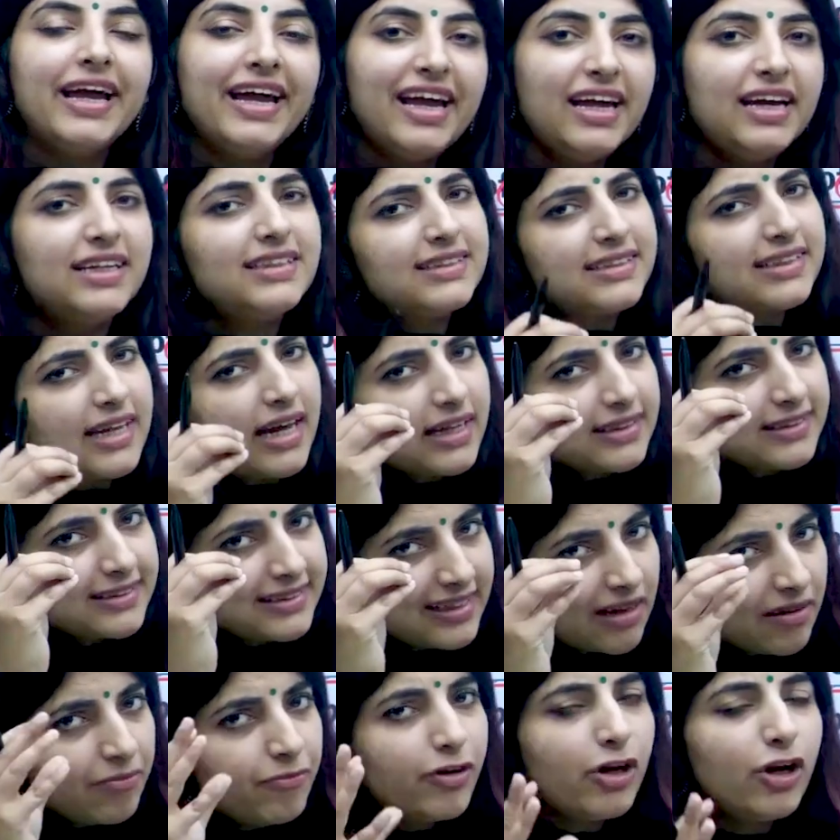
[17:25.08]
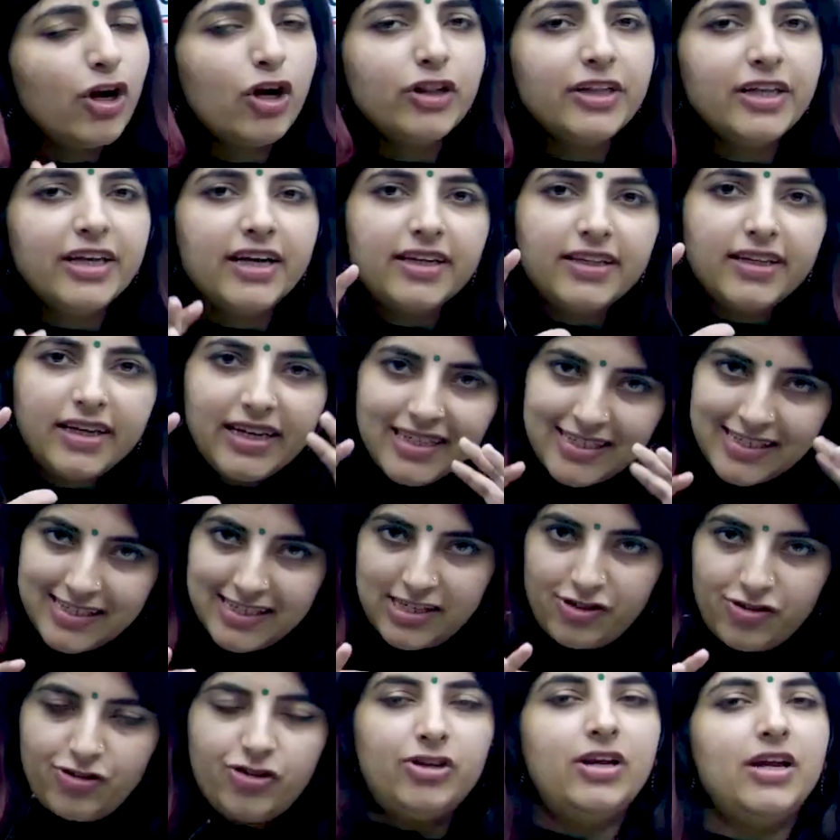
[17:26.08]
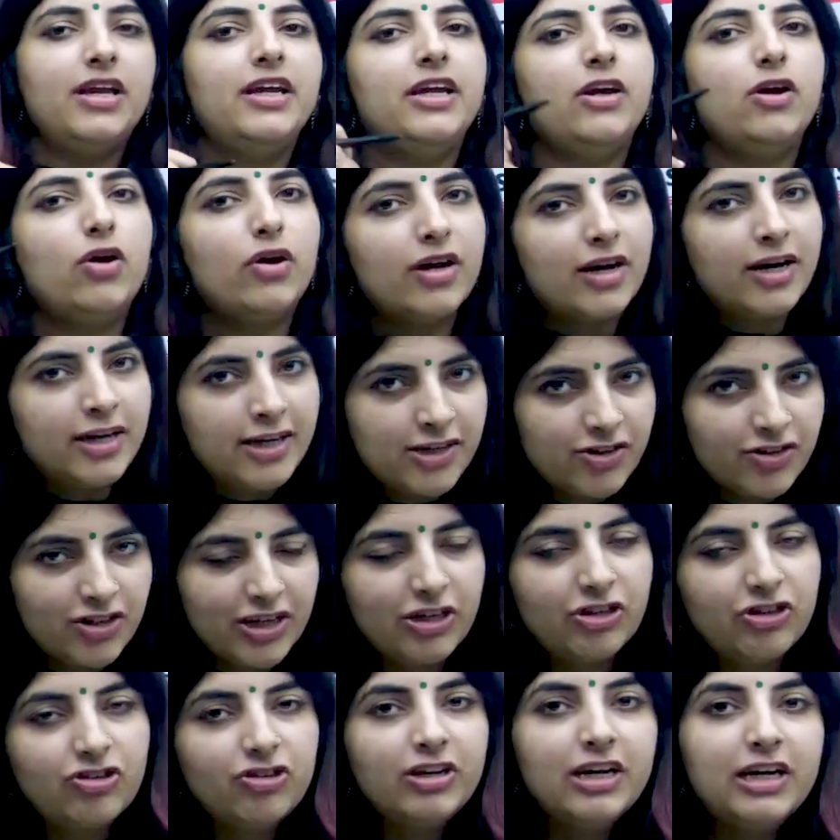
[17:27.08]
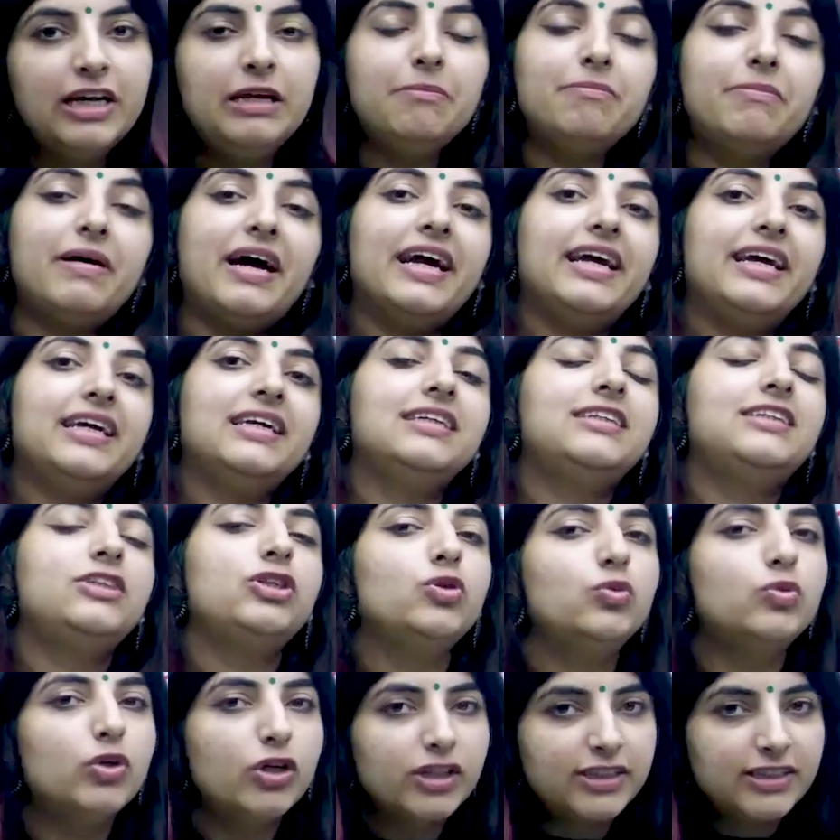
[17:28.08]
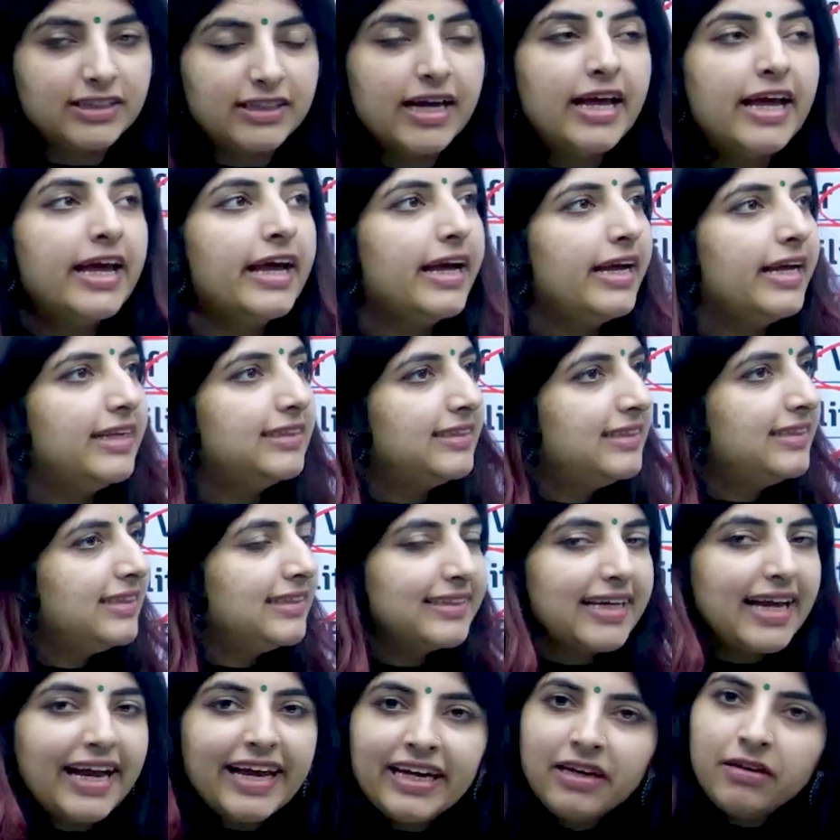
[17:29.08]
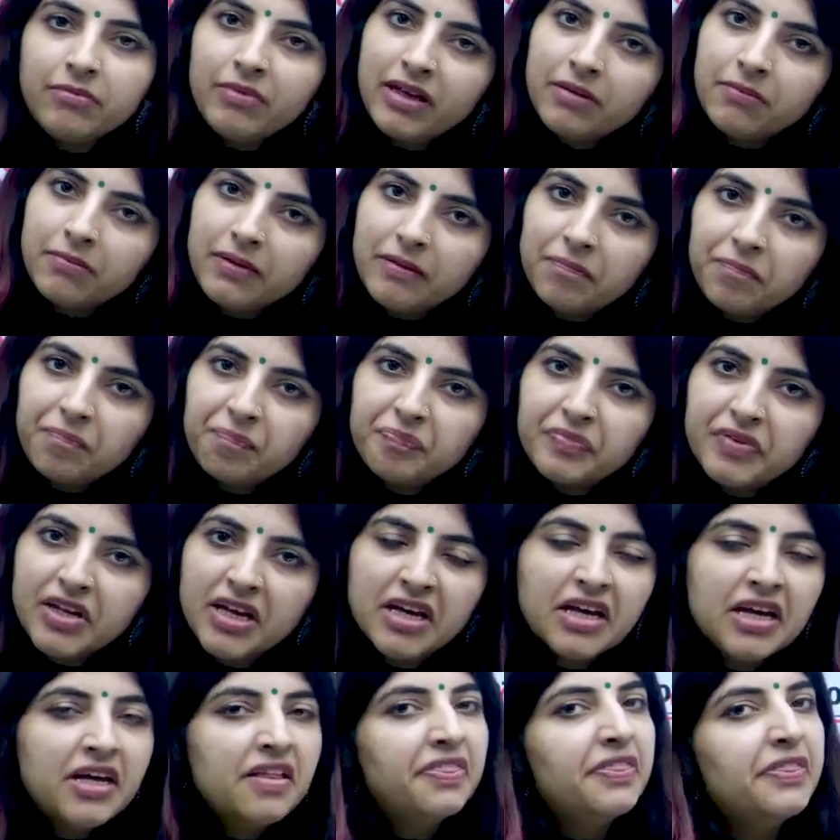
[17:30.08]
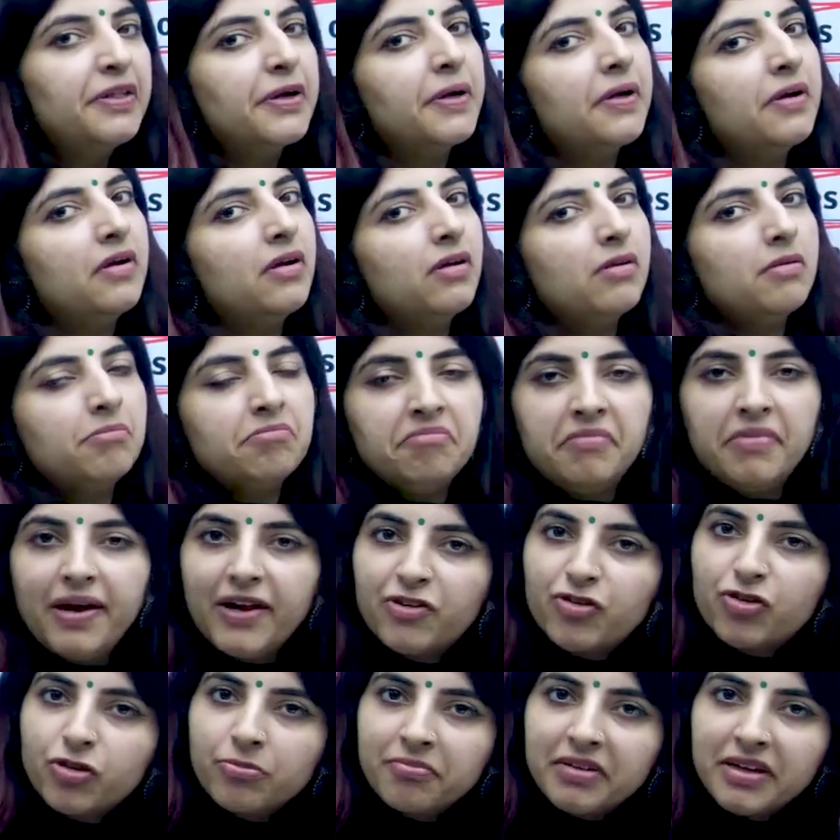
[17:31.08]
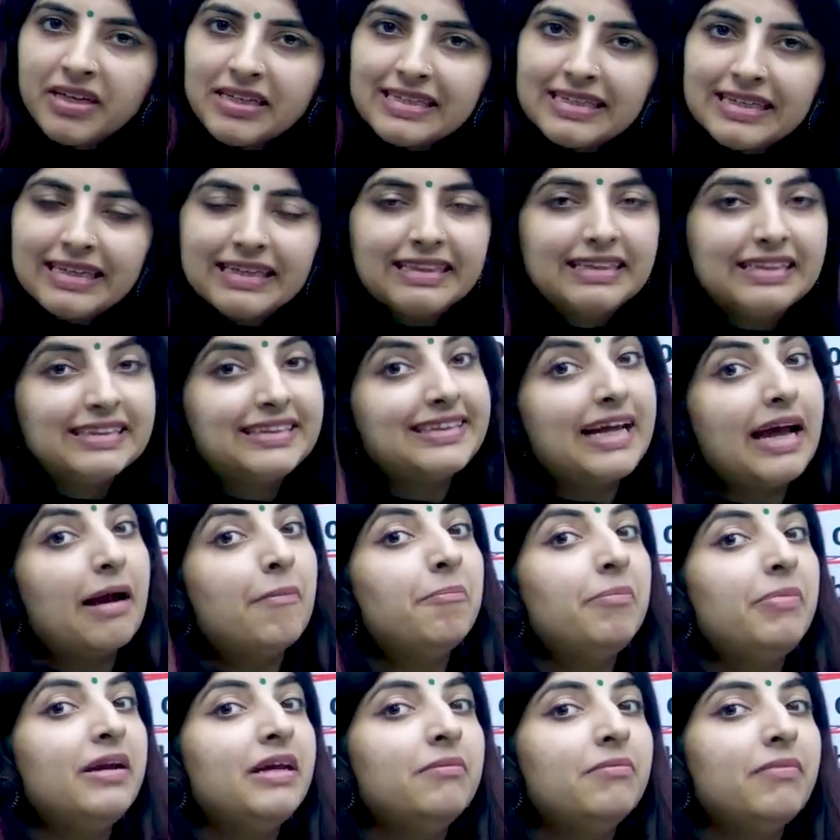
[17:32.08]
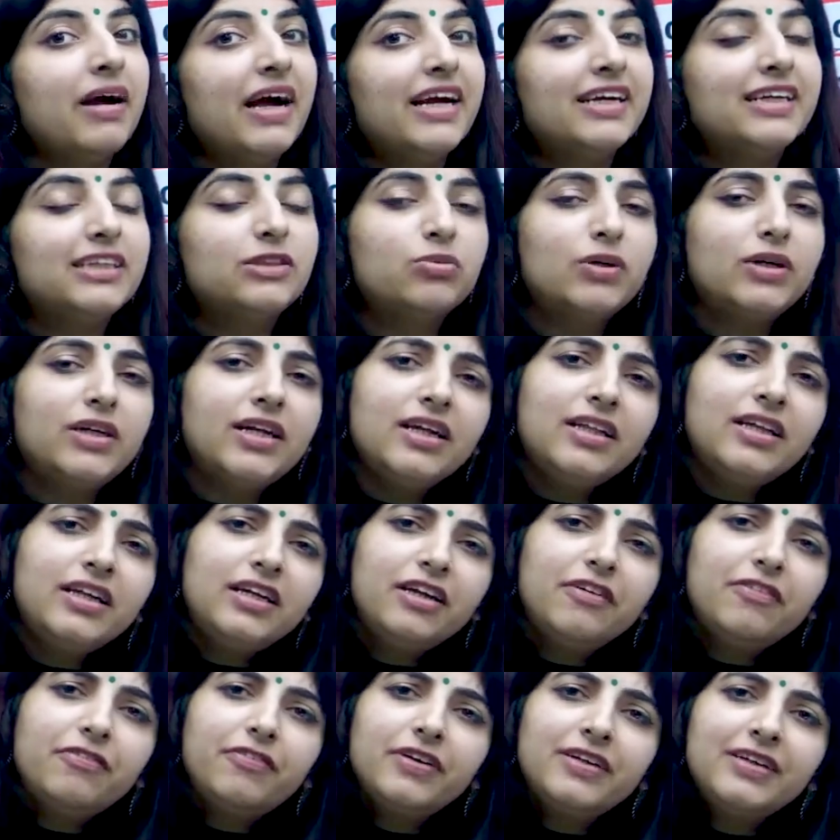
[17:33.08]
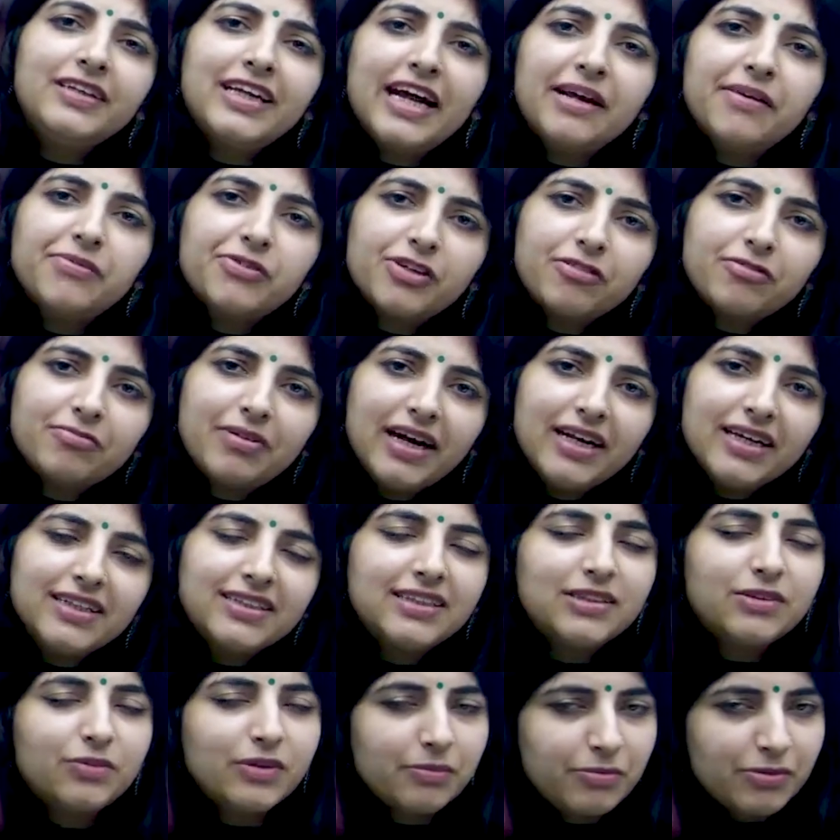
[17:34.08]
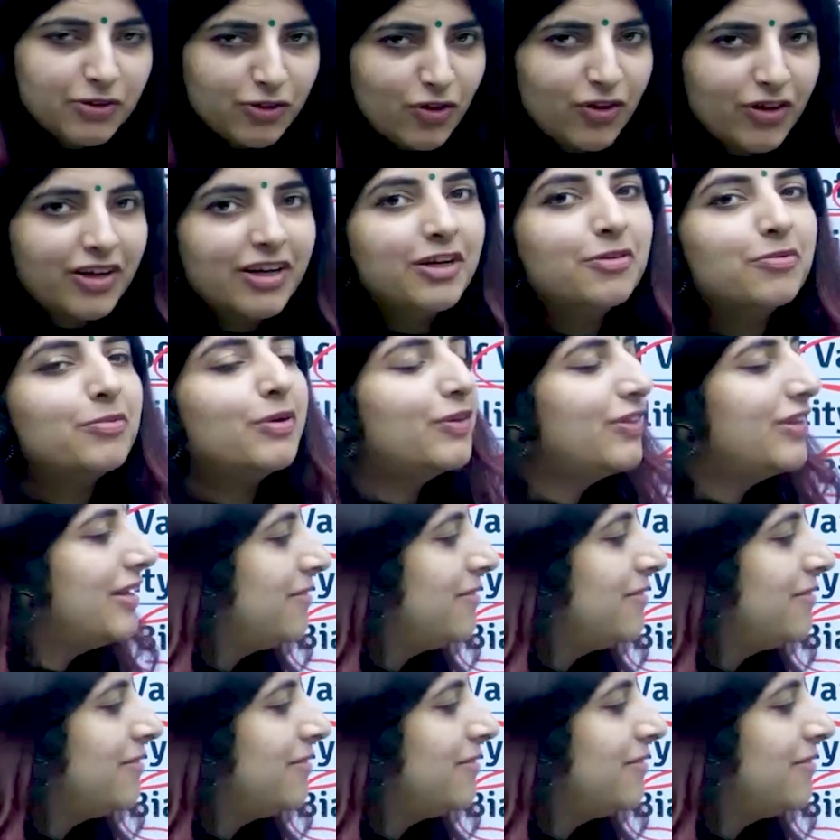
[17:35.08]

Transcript: is somewhere or the other intentionally or unintentionally biased towards his design maybe. The measurement, the sampling bias. What are the different types of biases? We'll be talking about